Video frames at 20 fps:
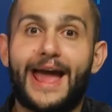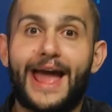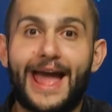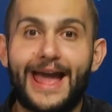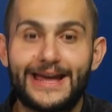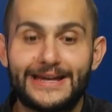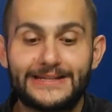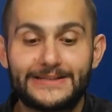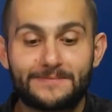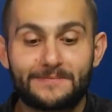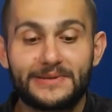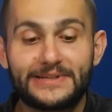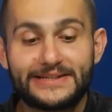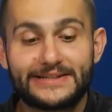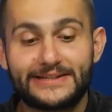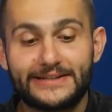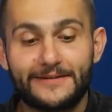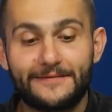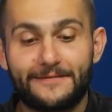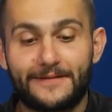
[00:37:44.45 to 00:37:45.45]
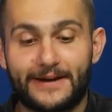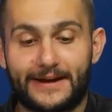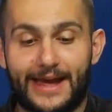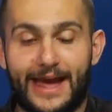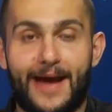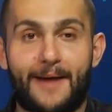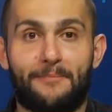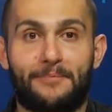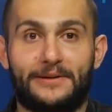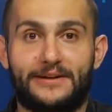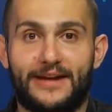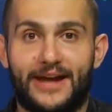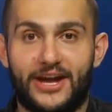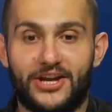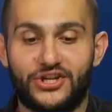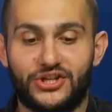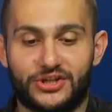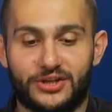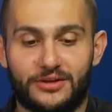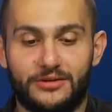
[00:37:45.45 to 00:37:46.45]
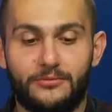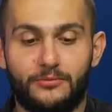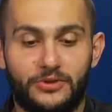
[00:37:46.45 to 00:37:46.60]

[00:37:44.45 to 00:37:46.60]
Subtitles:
a specific application,